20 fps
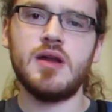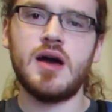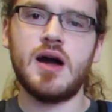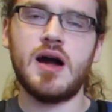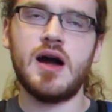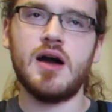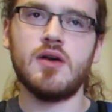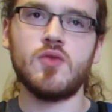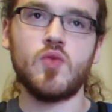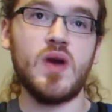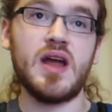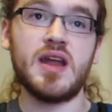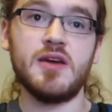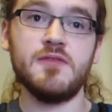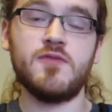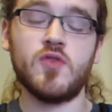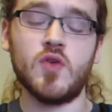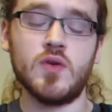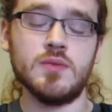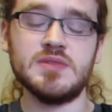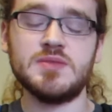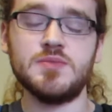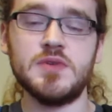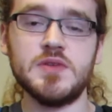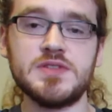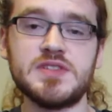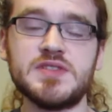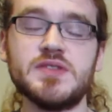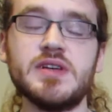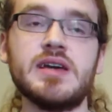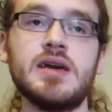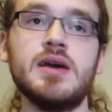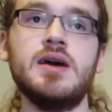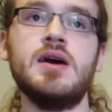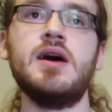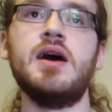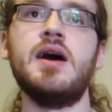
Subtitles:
Reddit forums mostly,